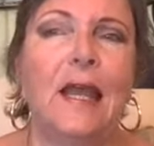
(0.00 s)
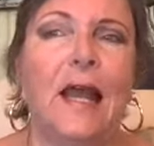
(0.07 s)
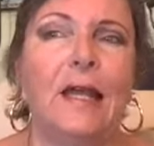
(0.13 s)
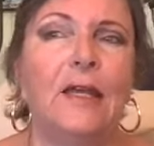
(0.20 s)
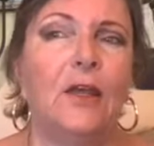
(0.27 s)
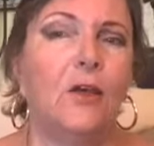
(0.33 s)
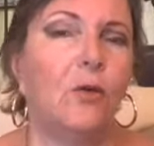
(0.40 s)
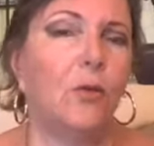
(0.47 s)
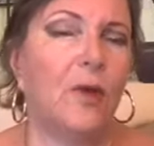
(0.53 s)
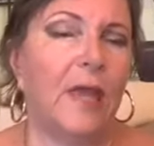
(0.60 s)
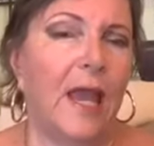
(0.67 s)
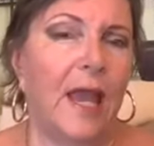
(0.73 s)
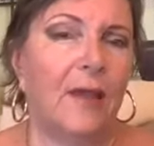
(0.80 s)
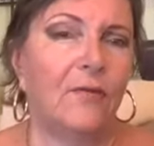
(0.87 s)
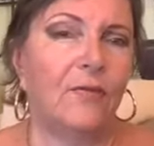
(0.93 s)
I know we
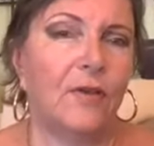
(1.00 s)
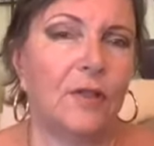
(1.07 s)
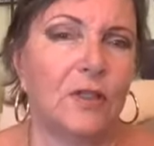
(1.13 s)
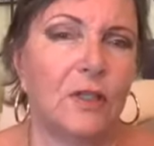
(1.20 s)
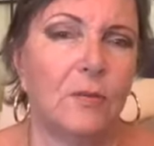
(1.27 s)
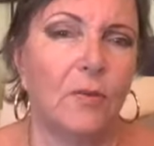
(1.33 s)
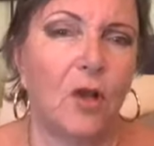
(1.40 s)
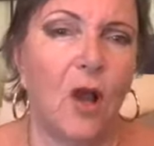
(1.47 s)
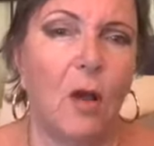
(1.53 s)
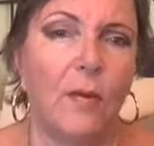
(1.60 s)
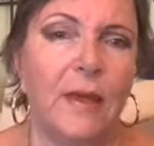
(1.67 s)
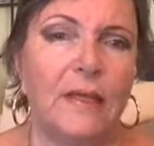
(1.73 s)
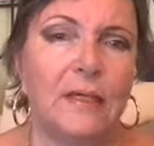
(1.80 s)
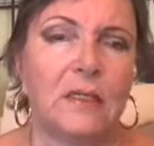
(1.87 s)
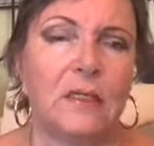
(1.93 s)
have some
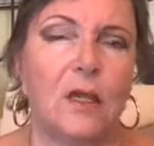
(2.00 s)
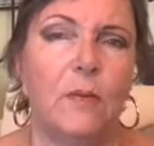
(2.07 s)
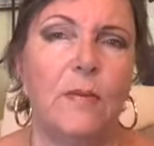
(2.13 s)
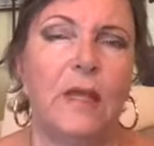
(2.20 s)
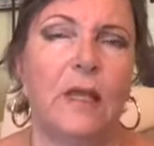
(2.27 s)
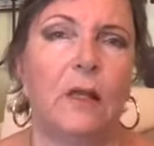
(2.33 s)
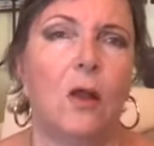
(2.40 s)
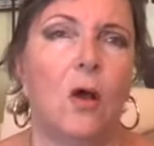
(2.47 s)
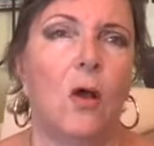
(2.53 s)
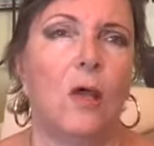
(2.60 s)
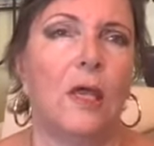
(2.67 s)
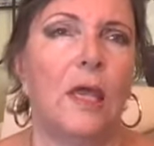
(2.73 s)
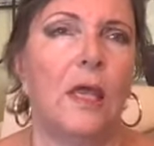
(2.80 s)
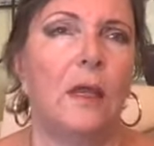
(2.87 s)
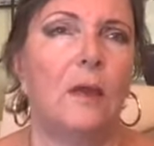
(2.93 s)
comments coming along
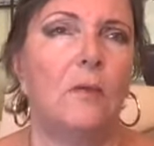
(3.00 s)
here.